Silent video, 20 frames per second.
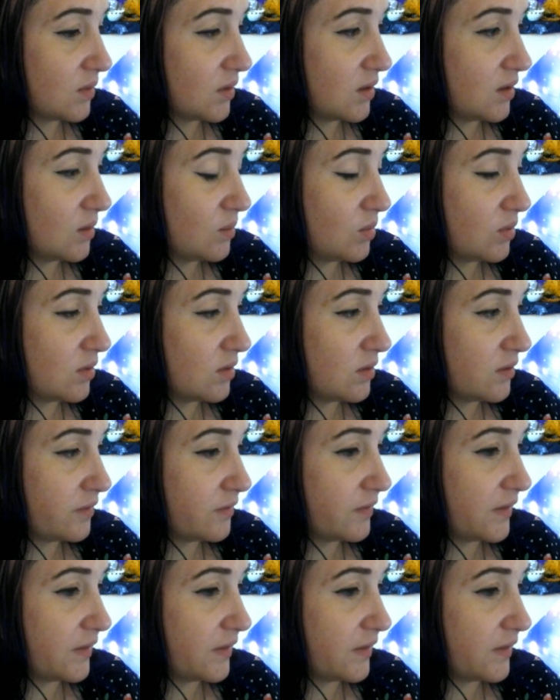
I'm going to put the